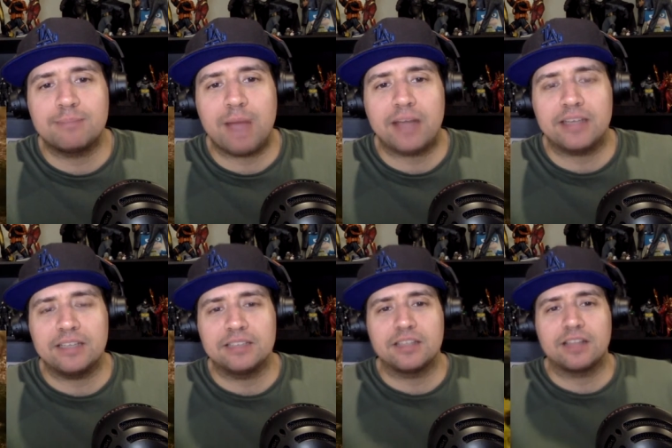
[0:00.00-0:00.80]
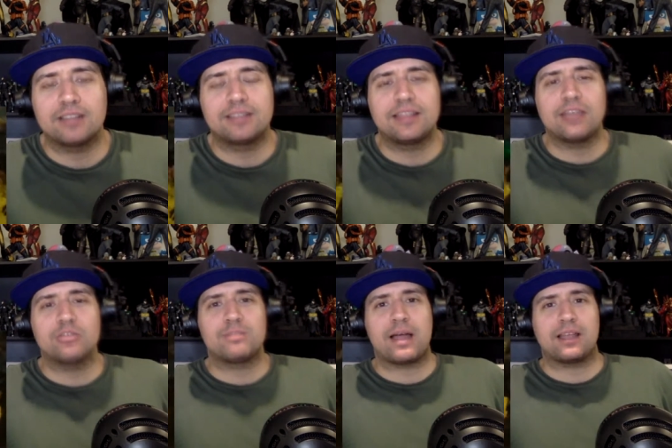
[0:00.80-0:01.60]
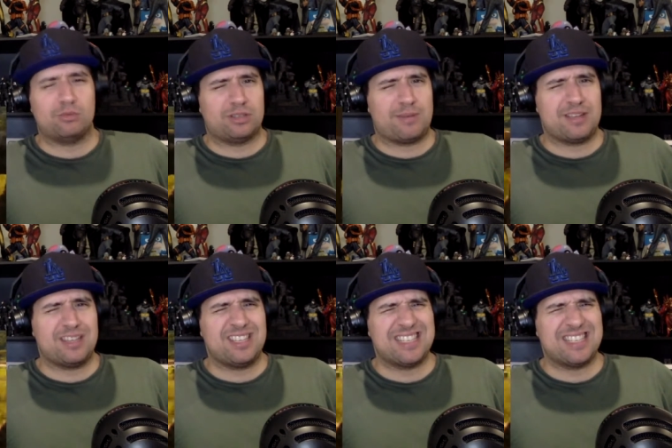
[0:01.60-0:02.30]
Bucky. I think it was Bucky. Was it Bucky?